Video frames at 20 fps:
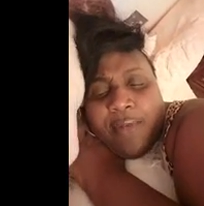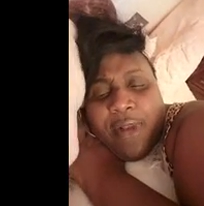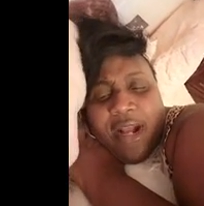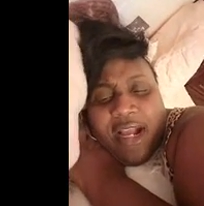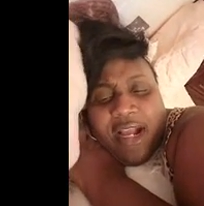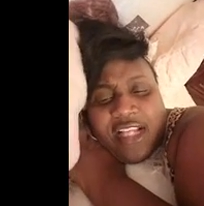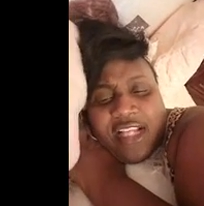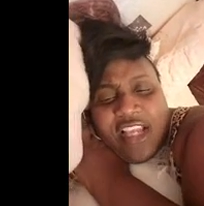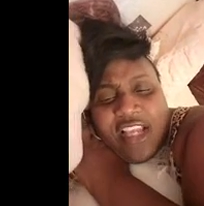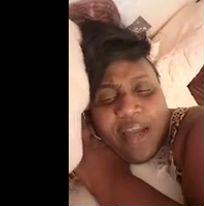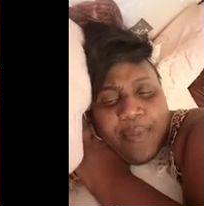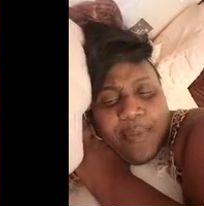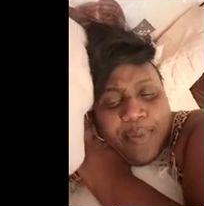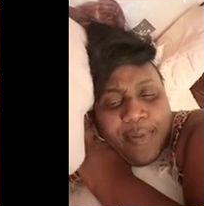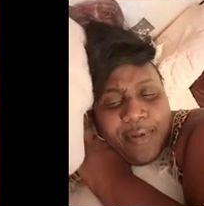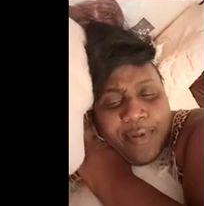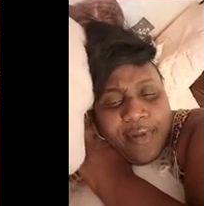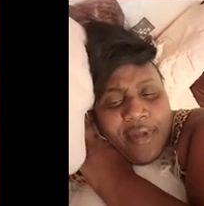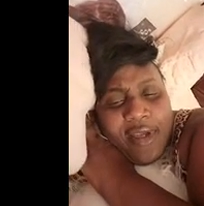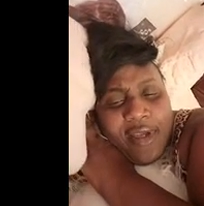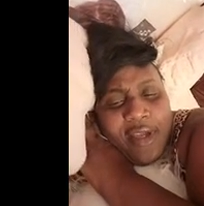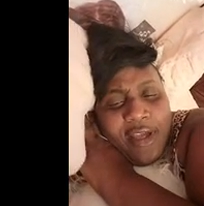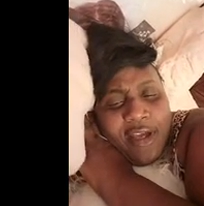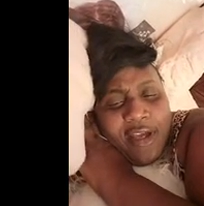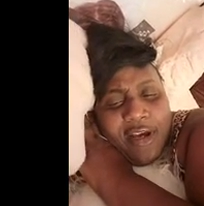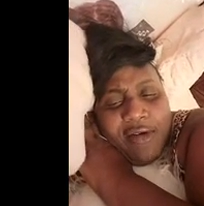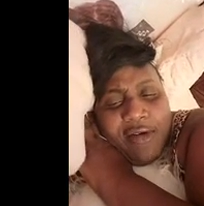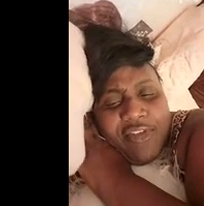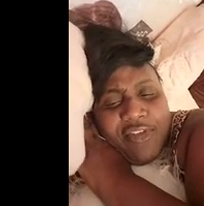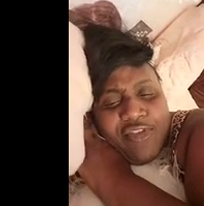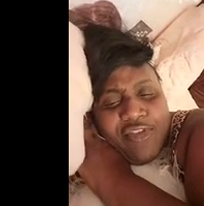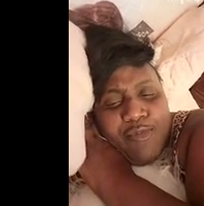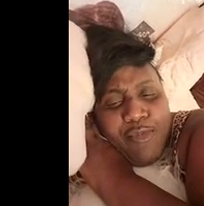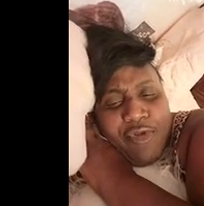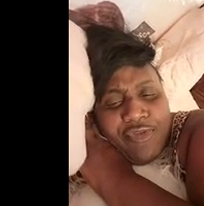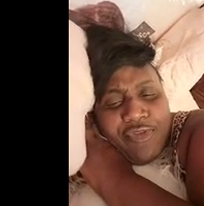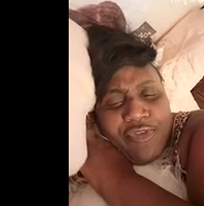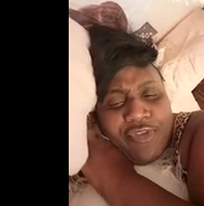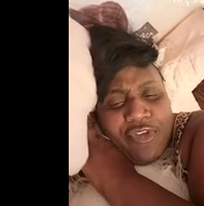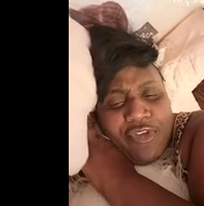Planka shop,
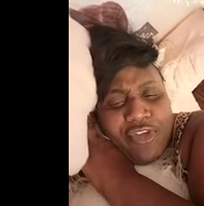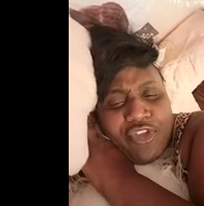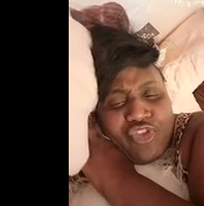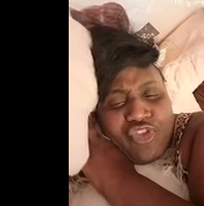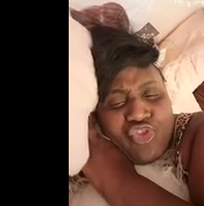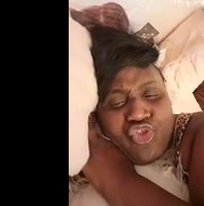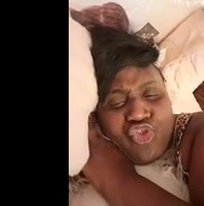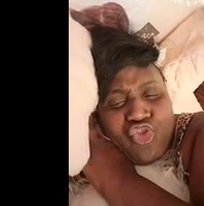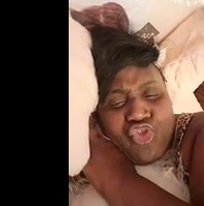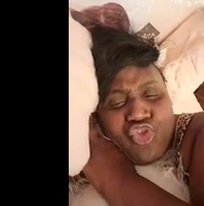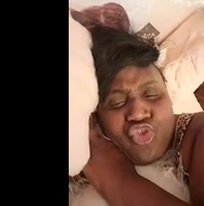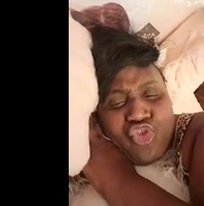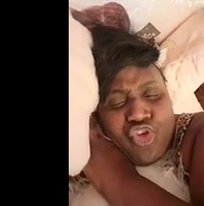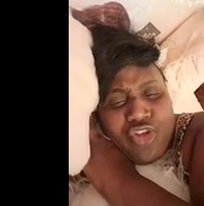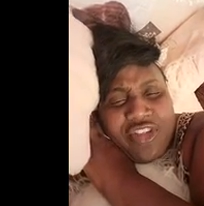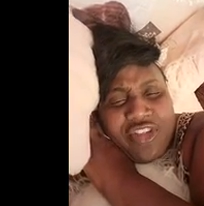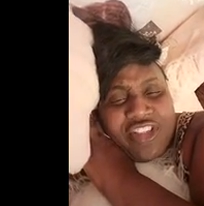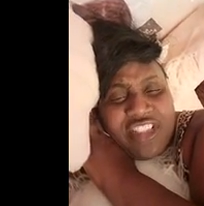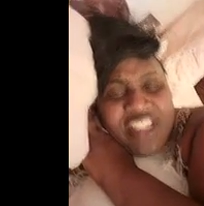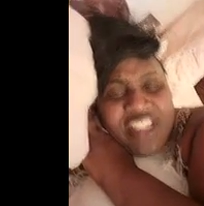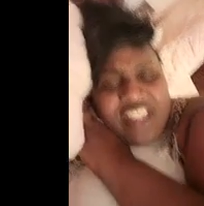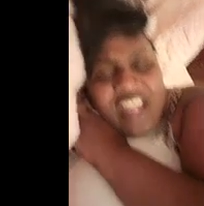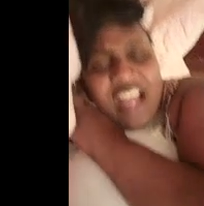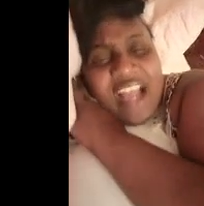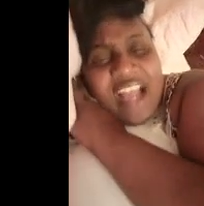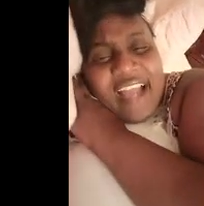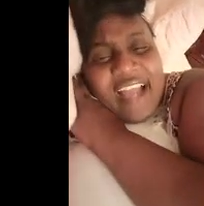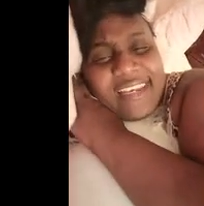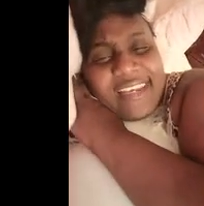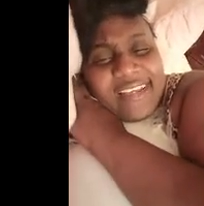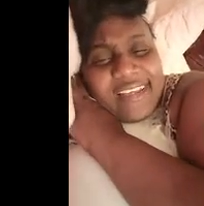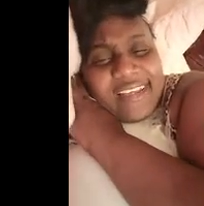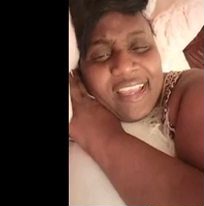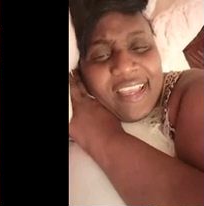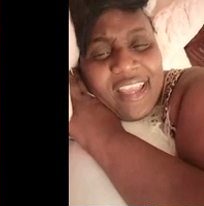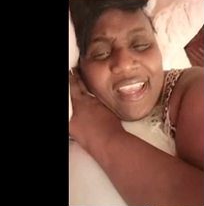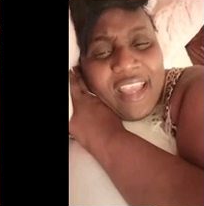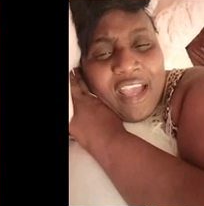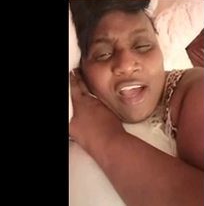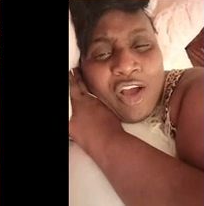Christmas not just gone
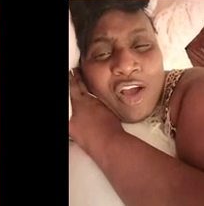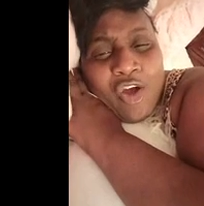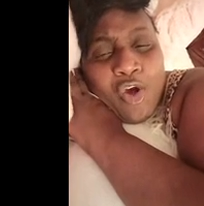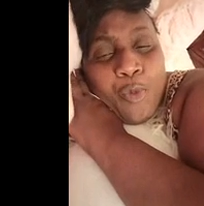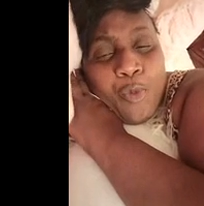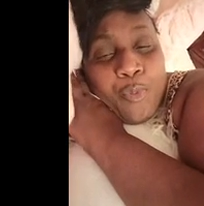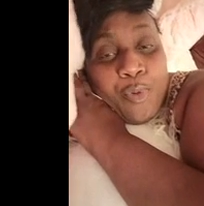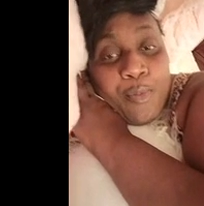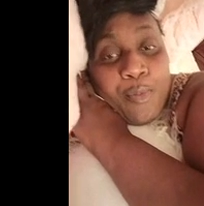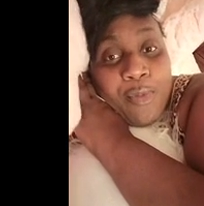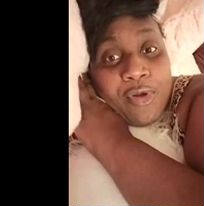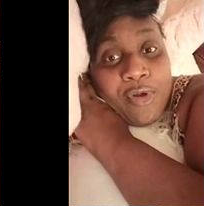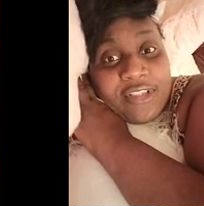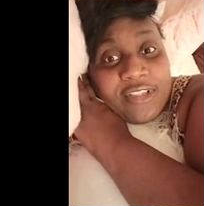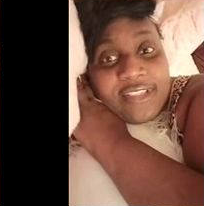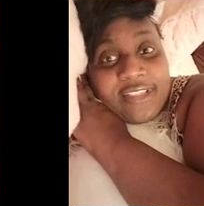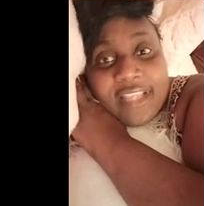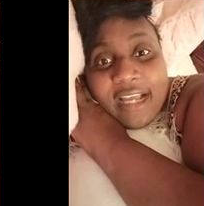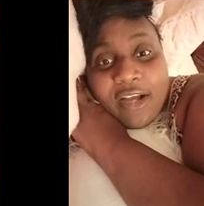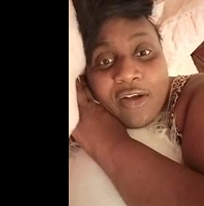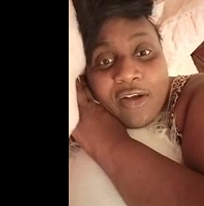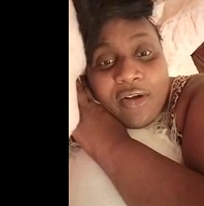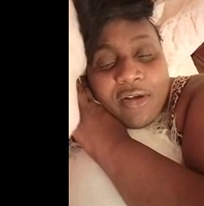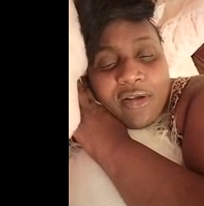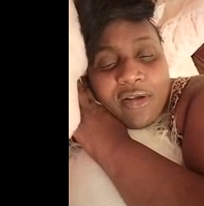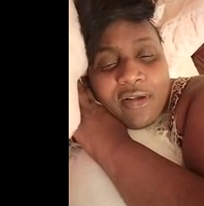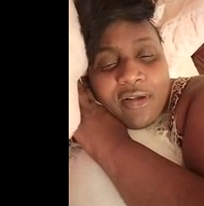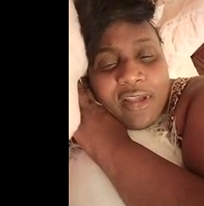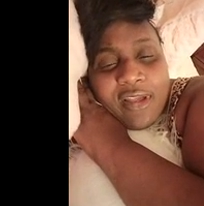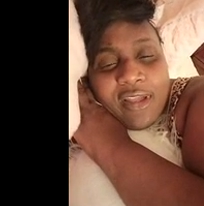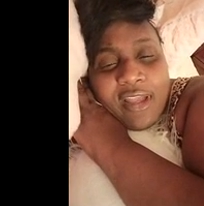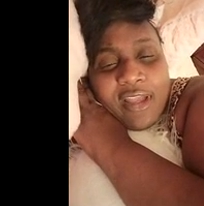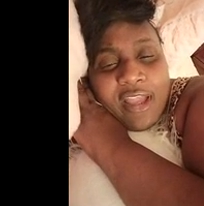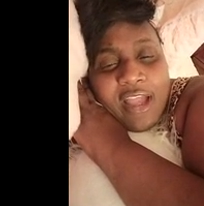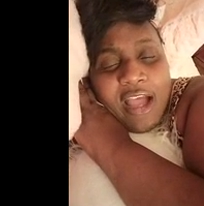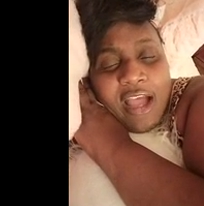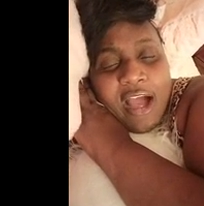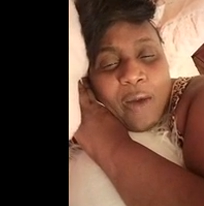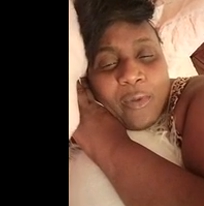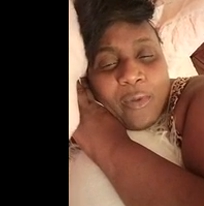couple months ago.
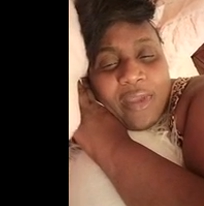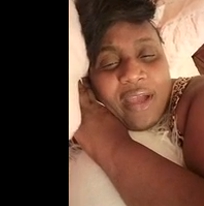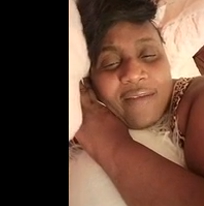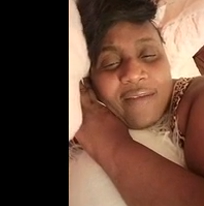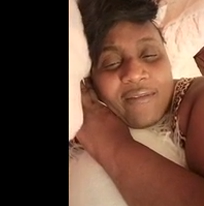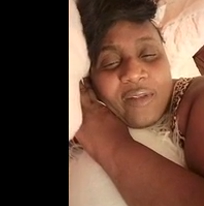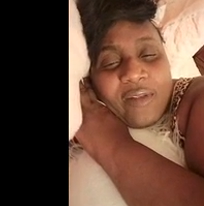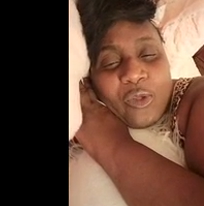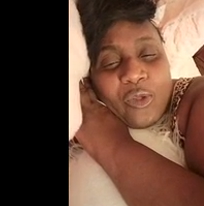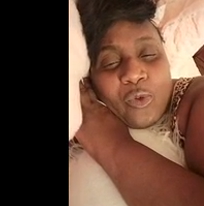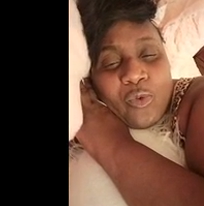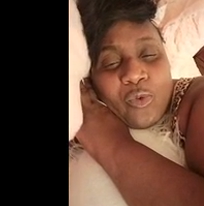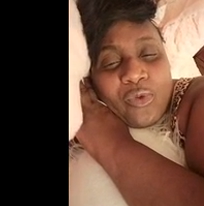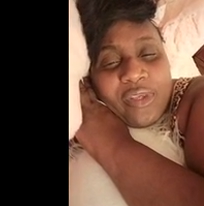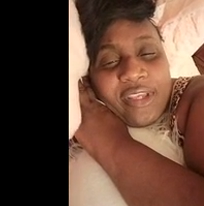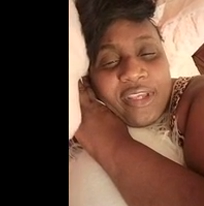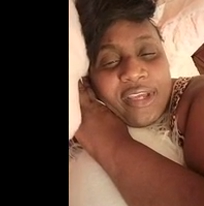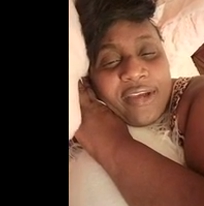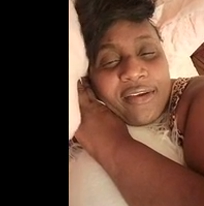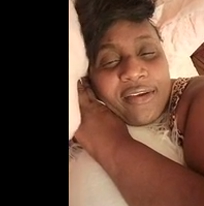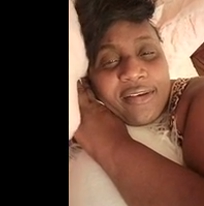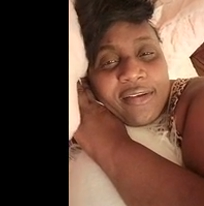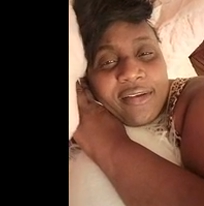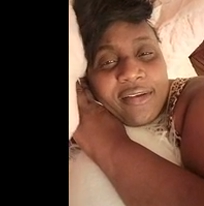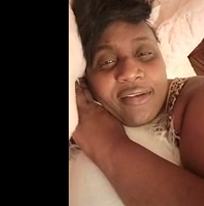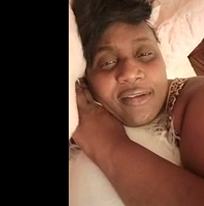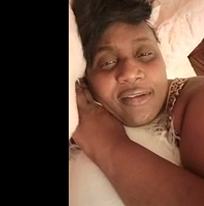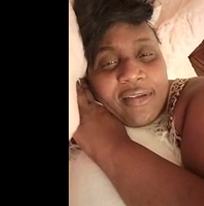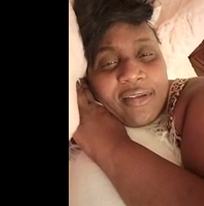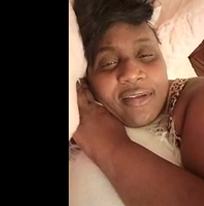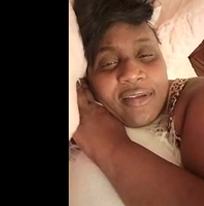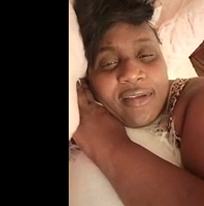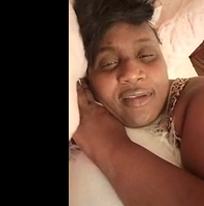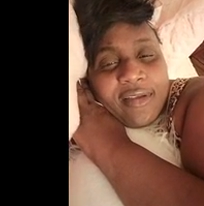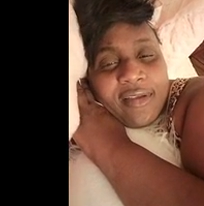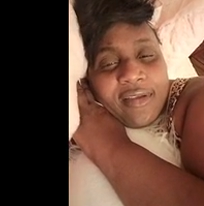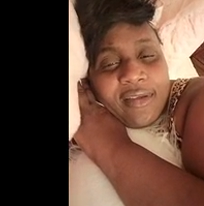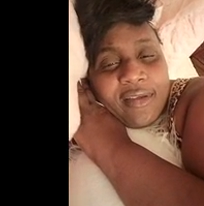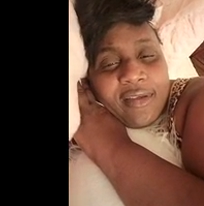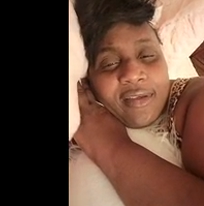And we have New Year.
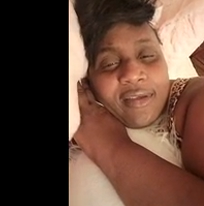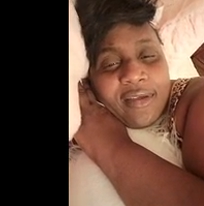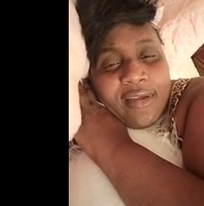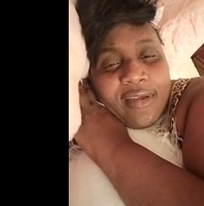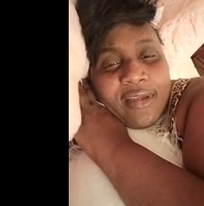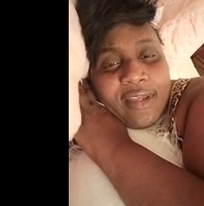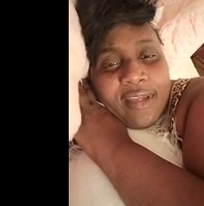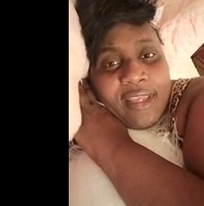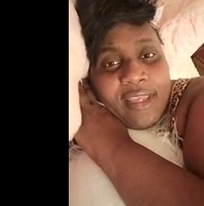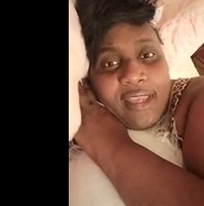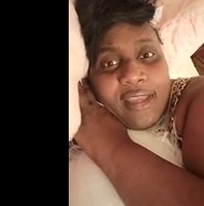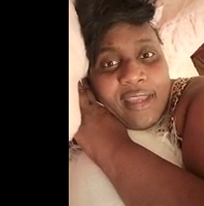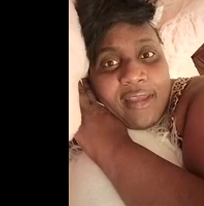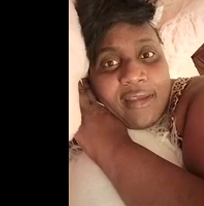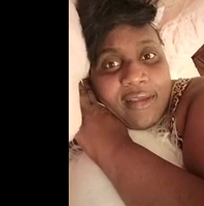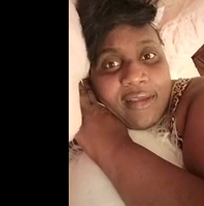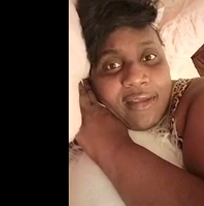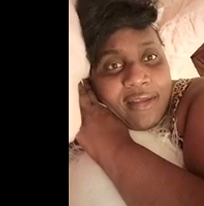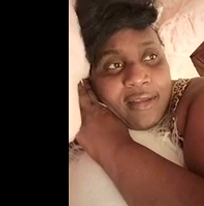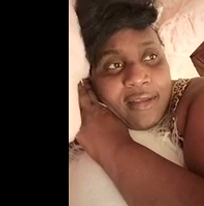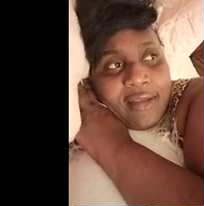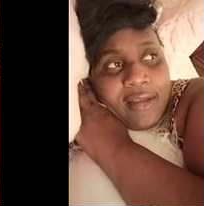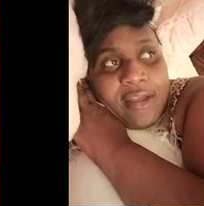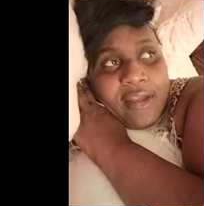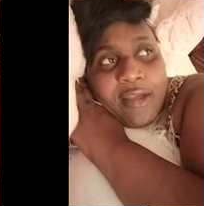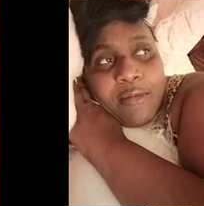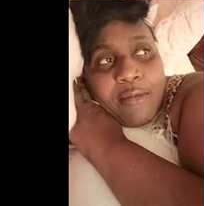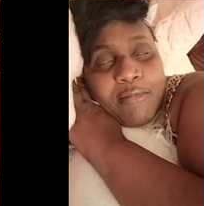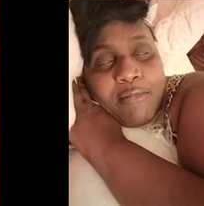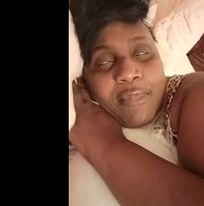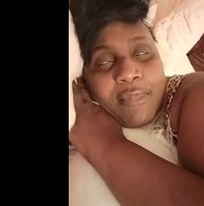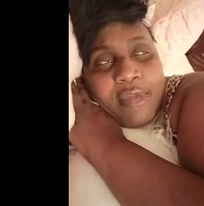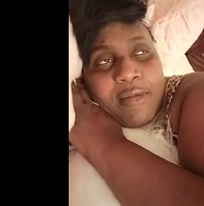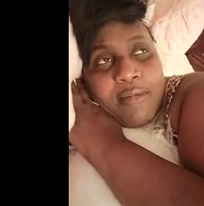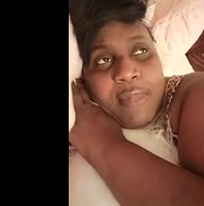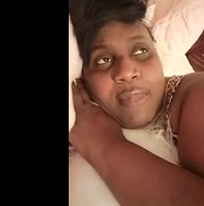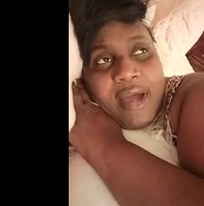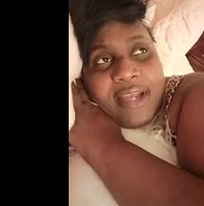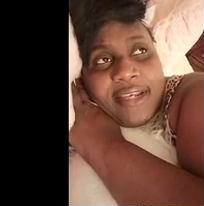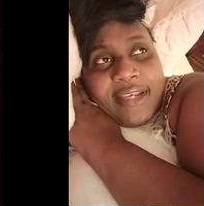Eh? My
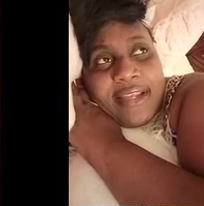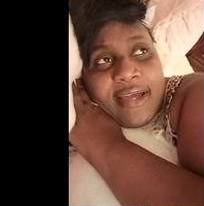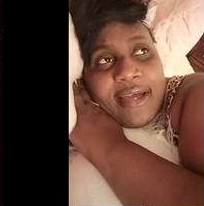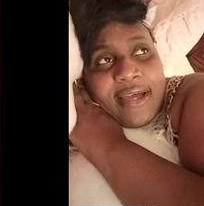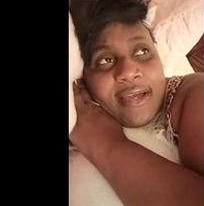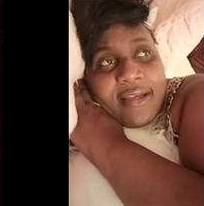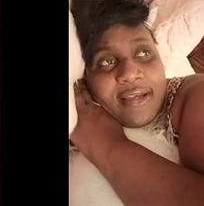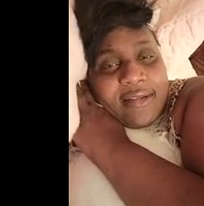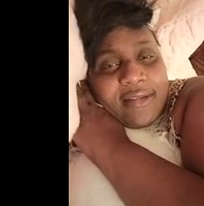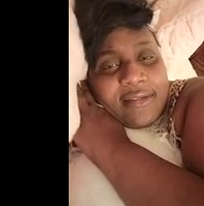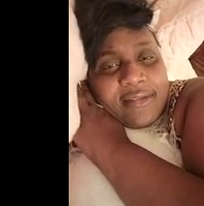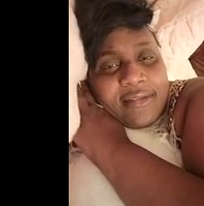mother.